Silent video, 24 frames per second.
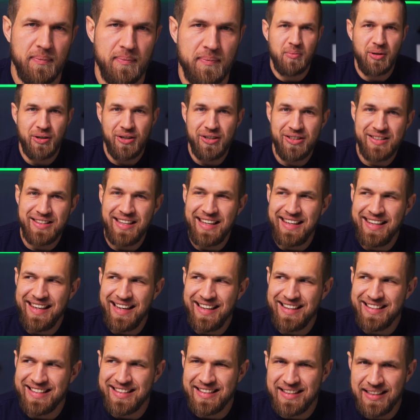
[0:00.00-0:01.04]
because they
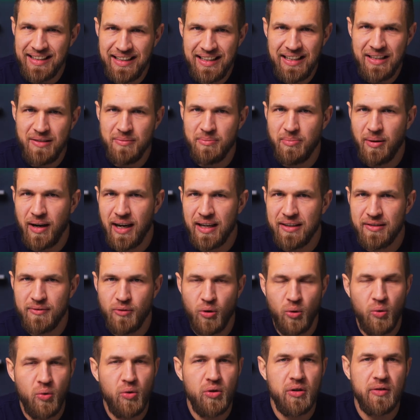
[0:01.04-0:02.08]
get seen by
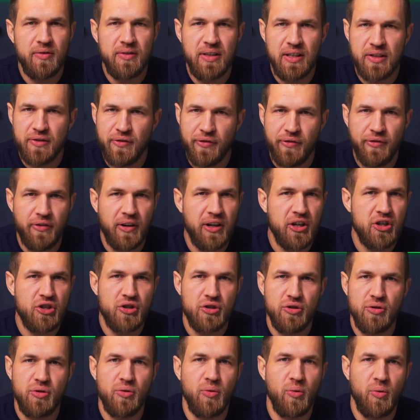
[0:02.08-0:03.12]
all of these
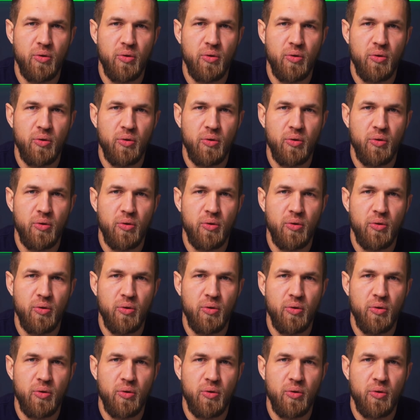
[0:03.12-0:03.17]
fresh new